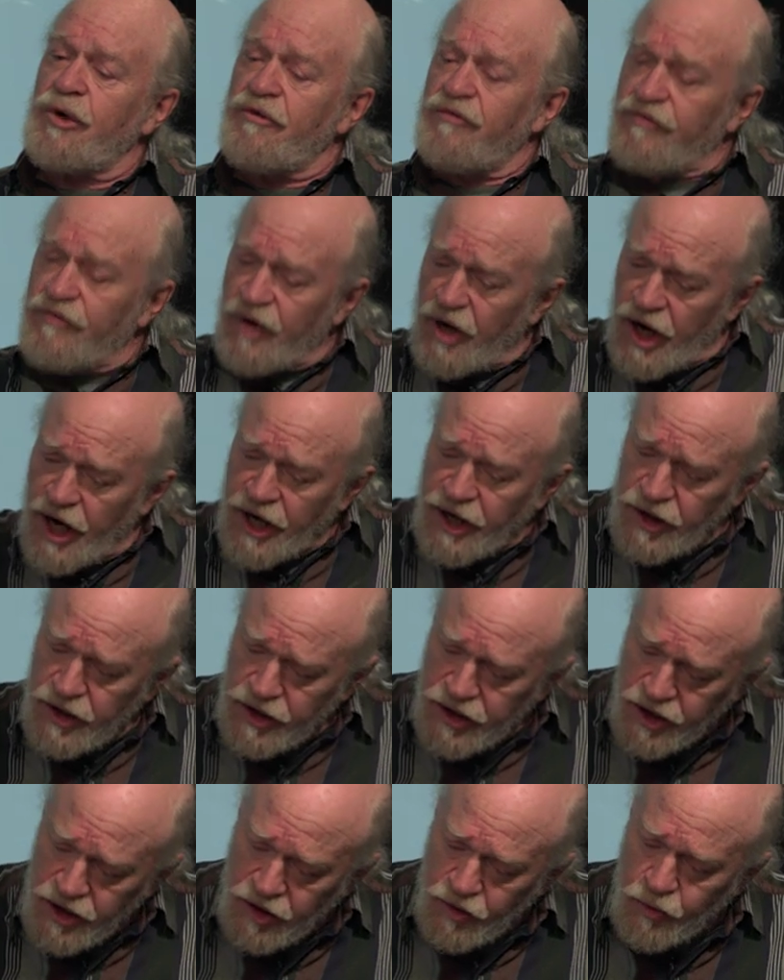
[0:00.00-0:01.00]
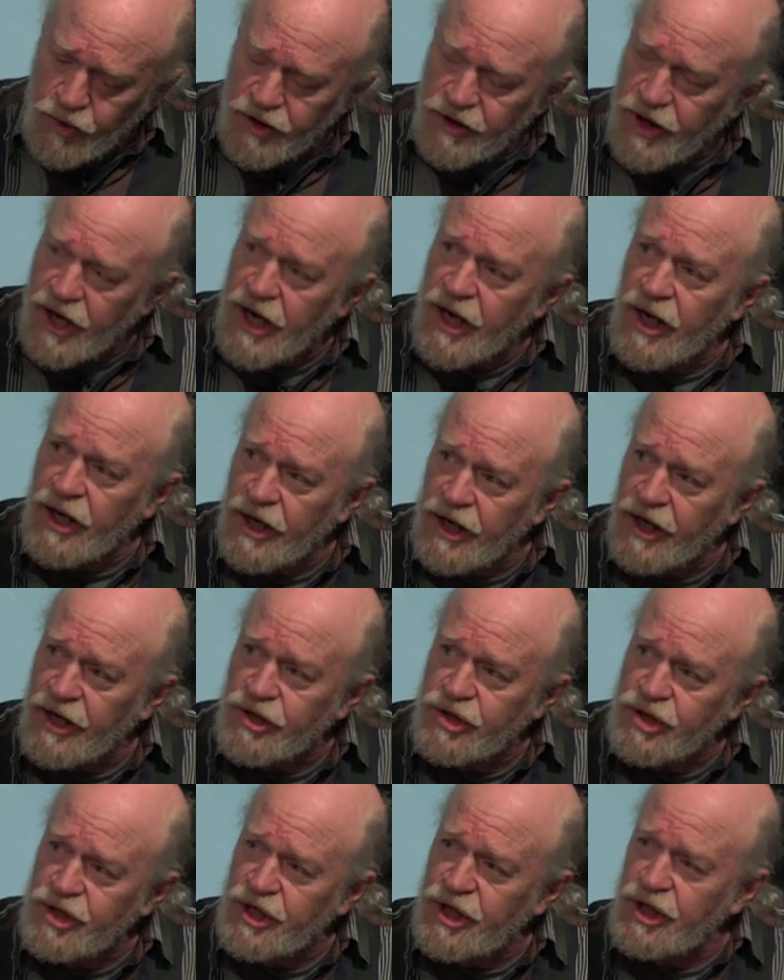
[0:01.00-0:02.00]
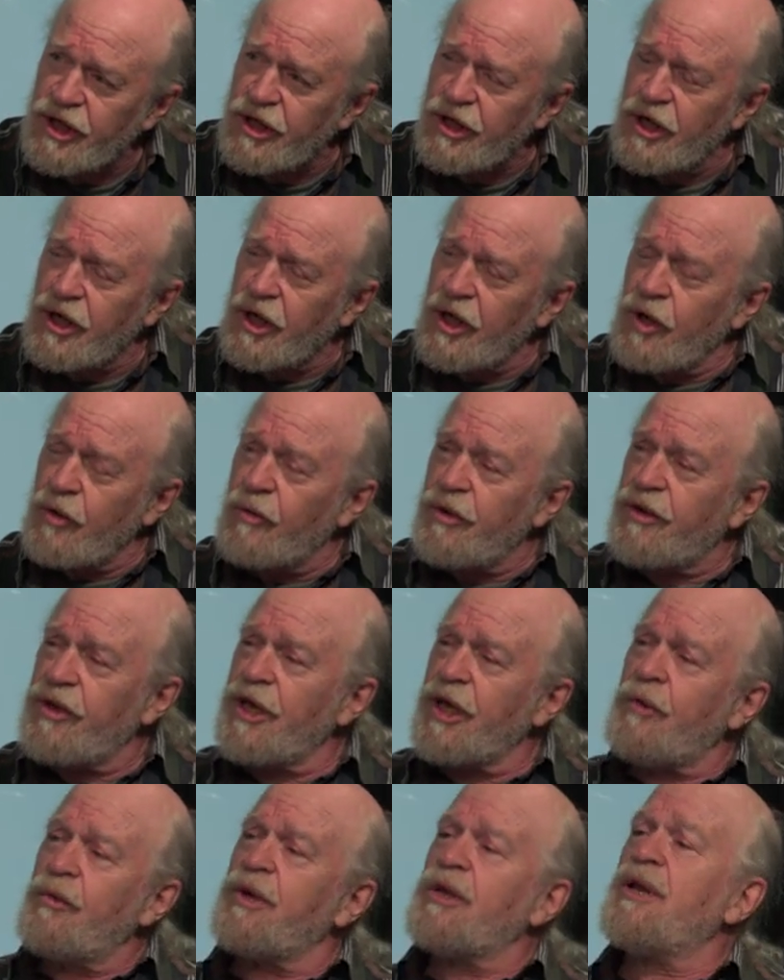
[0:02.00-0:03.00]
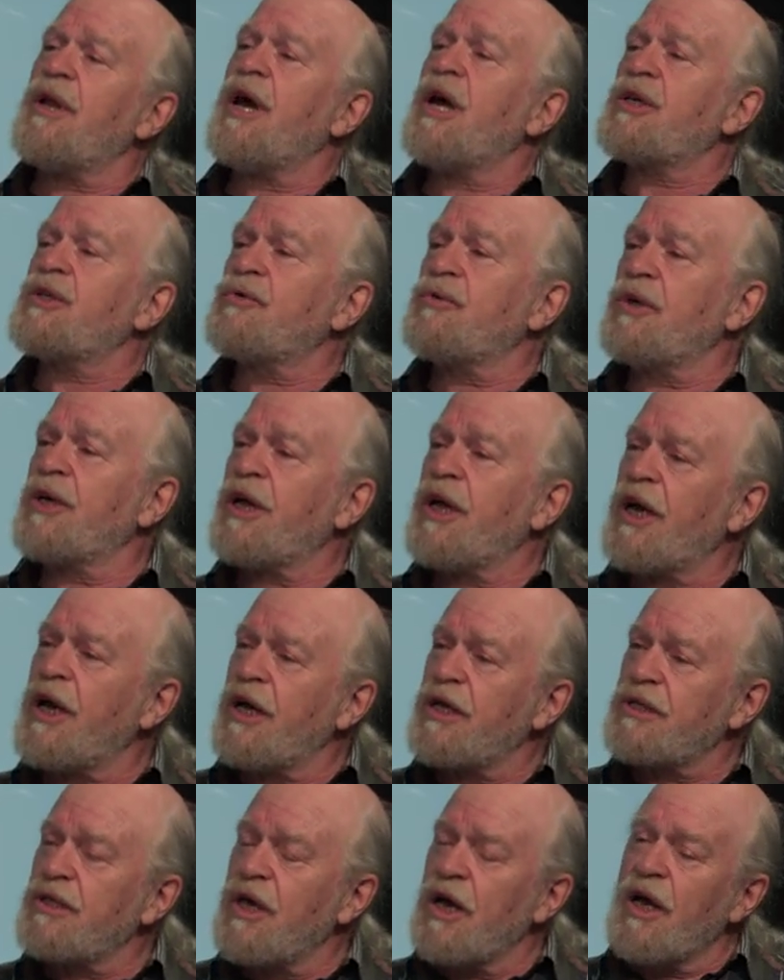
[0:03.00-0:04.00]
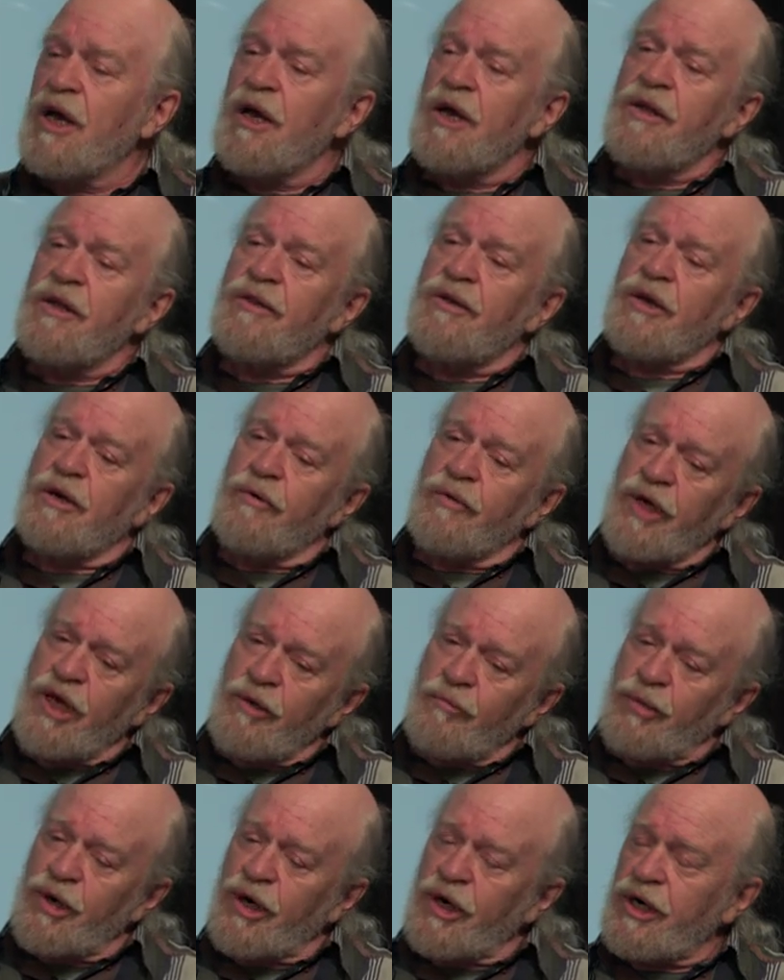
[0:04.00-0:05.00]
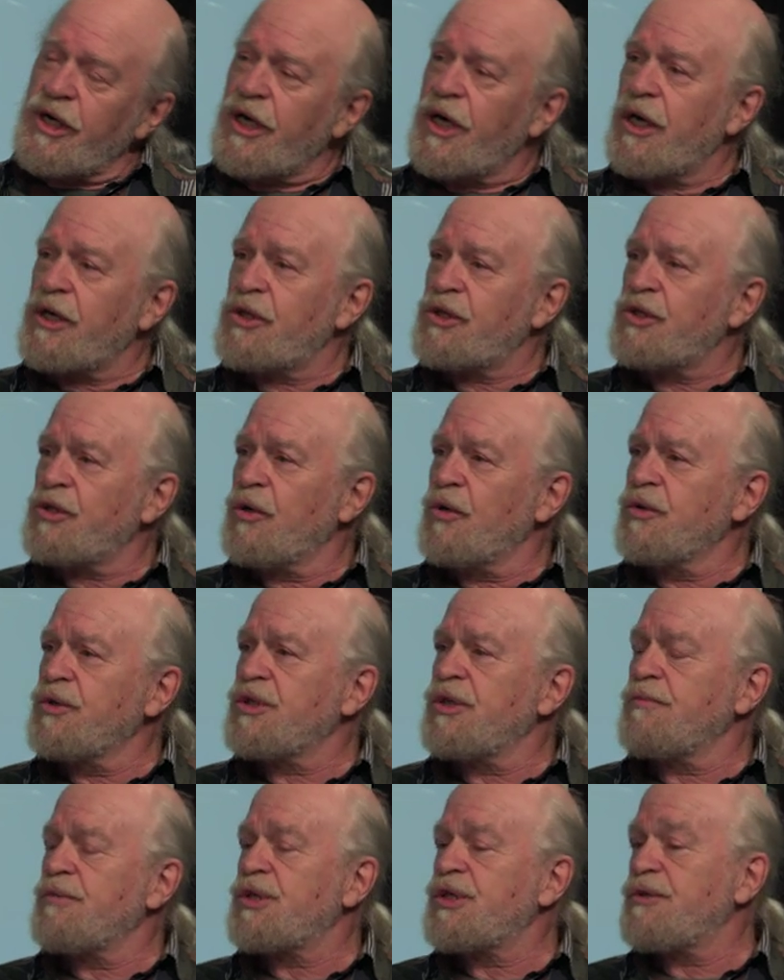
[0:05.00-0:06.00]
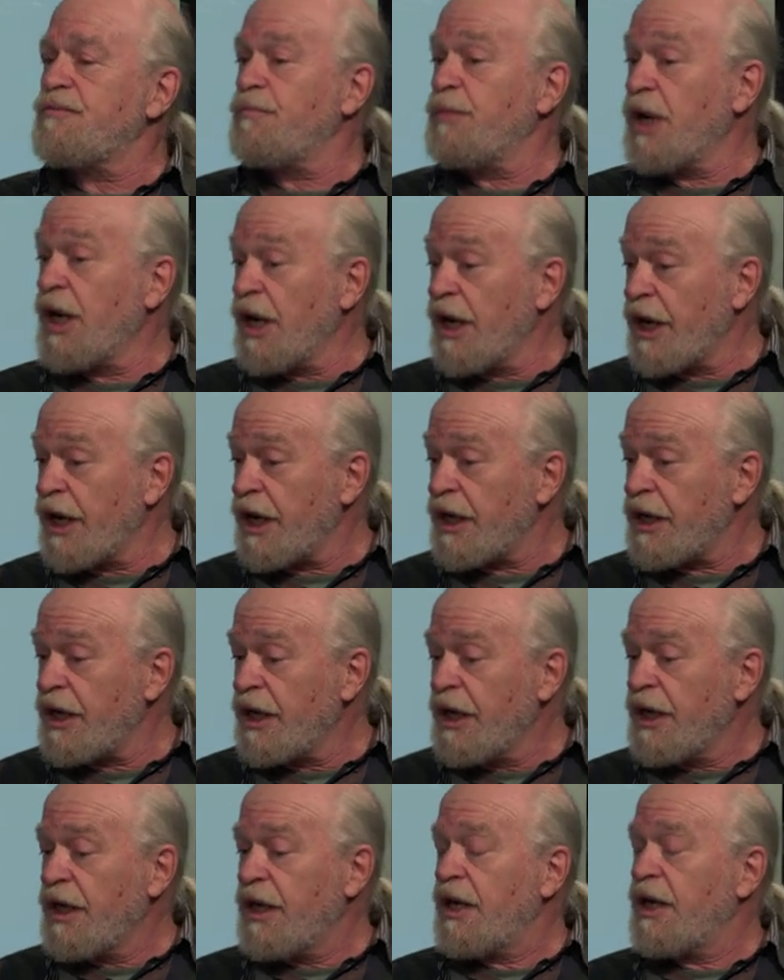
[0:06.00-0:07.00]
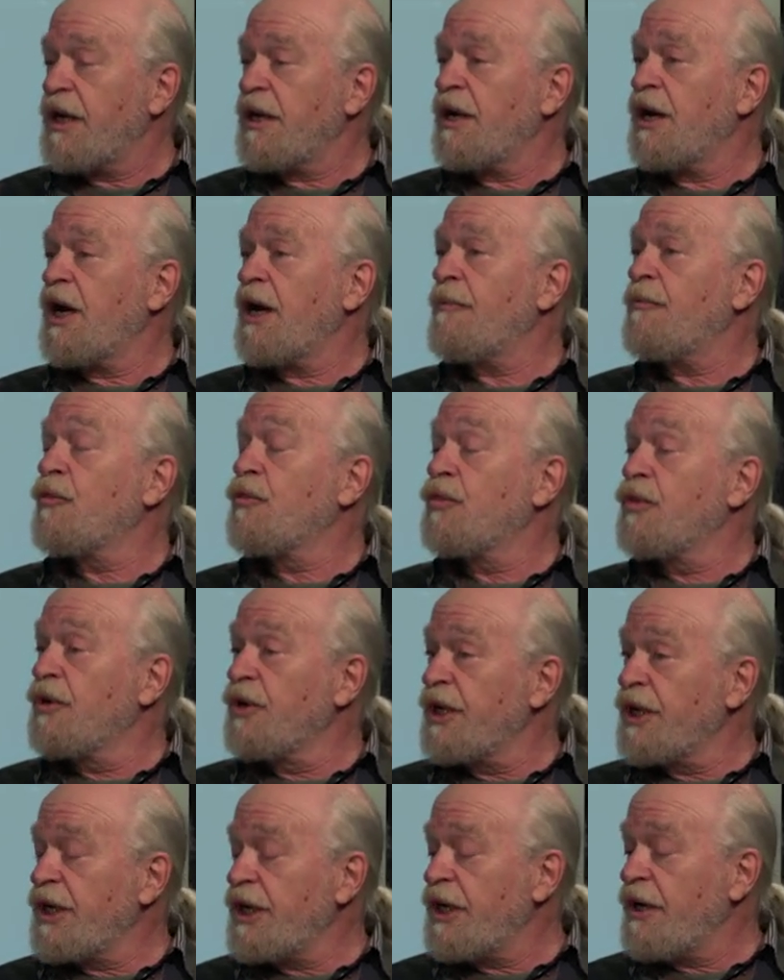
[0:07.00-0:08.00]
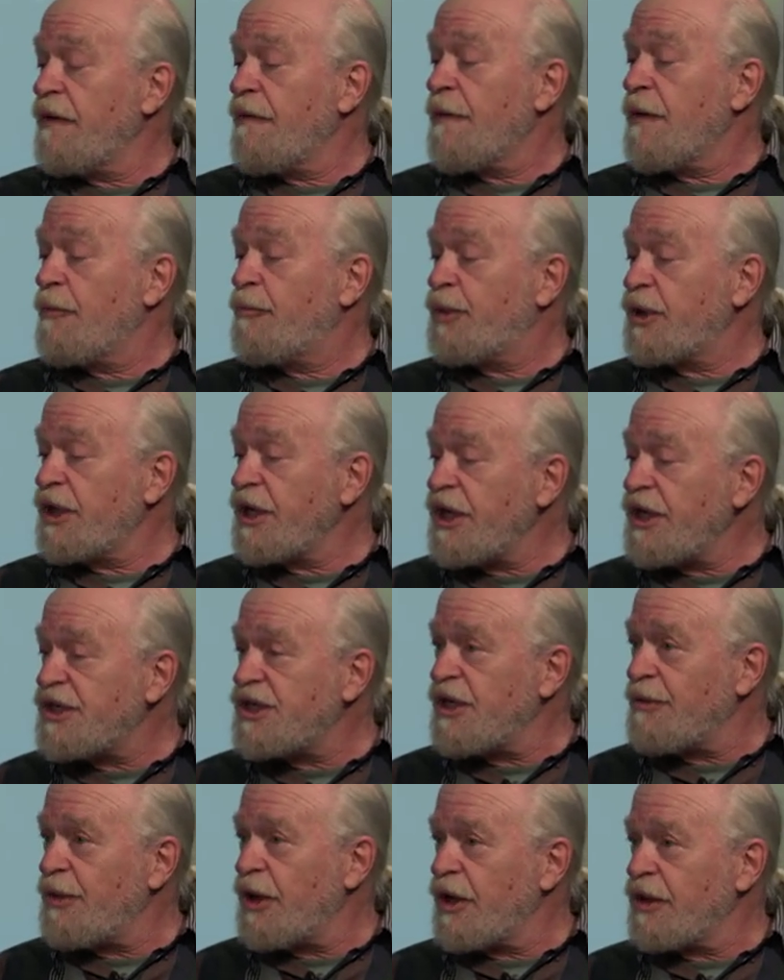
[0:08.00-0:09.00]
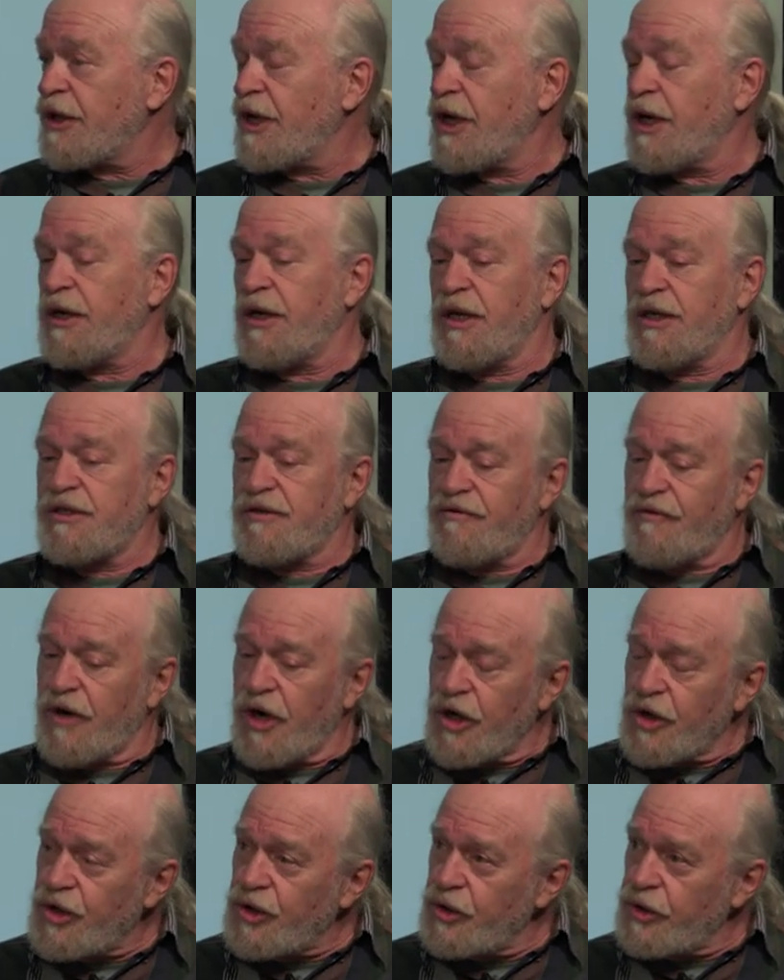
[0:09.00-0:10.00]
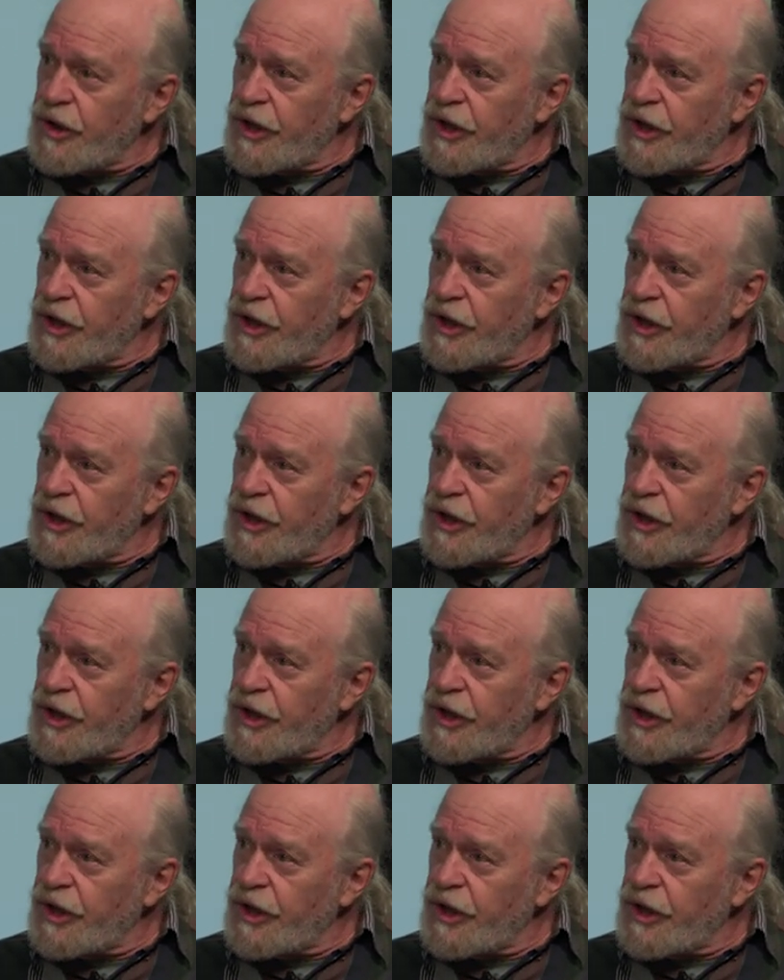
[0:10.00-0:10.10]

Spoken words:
And finally, with LNG, with liquid natural gas, the Green Party has shown some spine, and I'm really pleased about that. It's far too